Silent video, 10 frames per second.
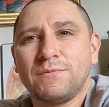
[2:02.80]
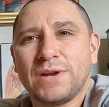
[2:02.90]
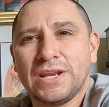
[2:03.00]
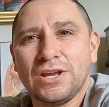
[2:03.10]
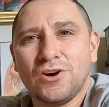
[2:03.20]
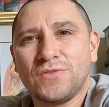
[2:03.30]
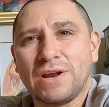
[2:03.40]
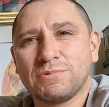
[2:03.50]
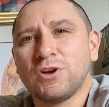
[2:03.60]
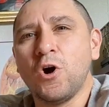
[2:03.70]
everybody know that
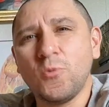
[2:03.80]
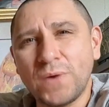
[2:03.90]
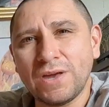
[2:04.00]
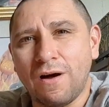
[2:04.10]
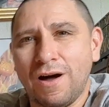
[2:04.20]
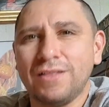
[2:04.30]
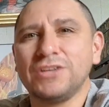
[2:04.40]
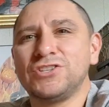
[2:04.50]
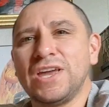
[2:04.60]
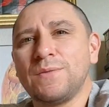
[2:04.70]
I was hoping
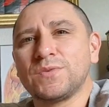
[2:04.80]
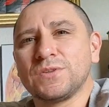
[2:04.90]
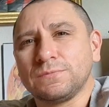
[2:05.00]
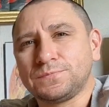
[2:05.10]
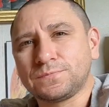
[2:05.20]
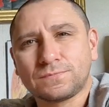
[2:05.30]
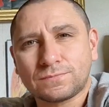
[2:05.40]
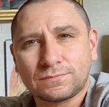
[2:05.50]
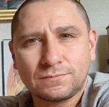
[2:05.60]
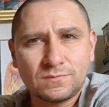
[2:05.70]
Ollie James
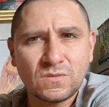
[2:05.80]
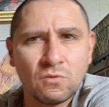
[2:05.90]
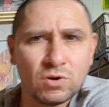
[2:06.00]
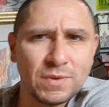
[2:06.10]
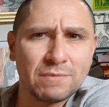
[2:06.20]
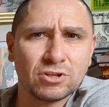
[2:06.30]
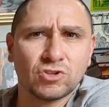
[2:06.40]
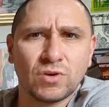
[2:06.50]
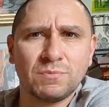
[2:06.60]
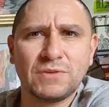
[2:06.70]
would be able to
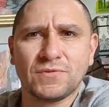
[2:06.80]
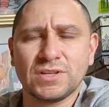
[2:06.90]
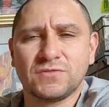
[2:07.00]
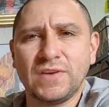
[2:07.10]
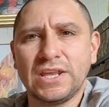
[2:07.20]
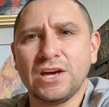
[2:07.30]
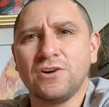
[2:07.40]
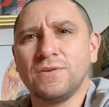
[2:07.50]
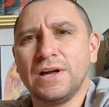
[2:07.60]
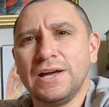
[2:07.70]
join me for this
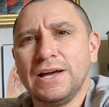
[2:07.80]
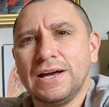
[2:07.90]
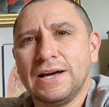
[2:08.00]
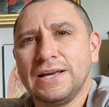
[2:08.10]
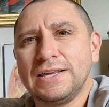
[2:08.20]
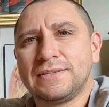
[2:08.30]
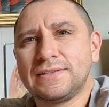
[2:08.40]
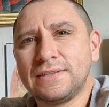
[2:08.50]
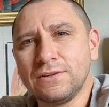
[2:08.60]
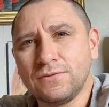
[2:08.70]
video. He's
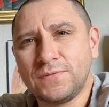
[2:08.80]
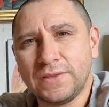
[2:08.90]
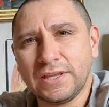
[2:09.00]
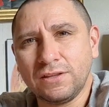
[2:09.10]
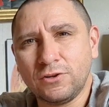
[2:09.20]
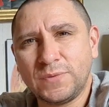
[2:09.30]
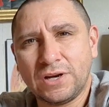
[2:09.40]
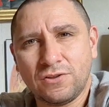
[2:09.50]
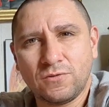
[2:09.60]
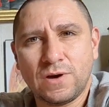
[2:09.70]
still feeling a little bit
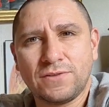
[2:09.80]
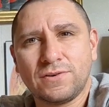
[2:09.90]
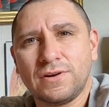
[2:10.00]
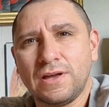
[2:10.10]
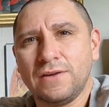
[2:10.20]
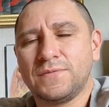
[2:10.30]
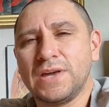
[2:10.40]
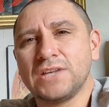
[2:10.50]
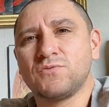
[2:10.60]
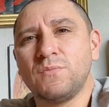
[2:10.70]
under the weather. If
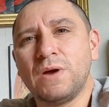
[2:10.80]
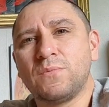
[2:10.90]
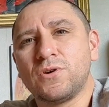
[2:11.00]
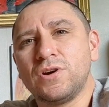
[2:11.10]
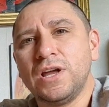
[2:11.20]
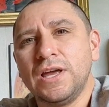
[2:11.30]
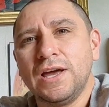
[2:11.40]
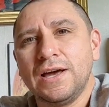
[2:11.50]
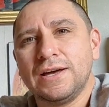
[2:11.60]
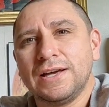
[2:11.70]
you guys remember,
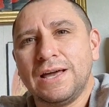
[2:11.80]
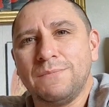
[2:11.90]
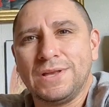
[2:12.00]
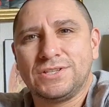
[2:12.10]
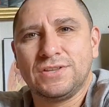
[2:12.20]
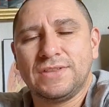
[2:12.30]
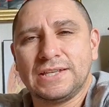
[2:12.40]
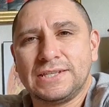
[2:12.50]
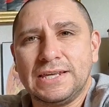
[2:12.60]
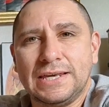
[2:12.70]
I mentioned
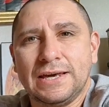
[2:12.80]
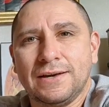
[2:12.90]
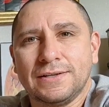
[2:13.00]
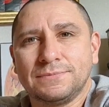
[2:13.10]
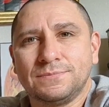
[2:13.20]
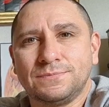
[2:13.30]
that he, I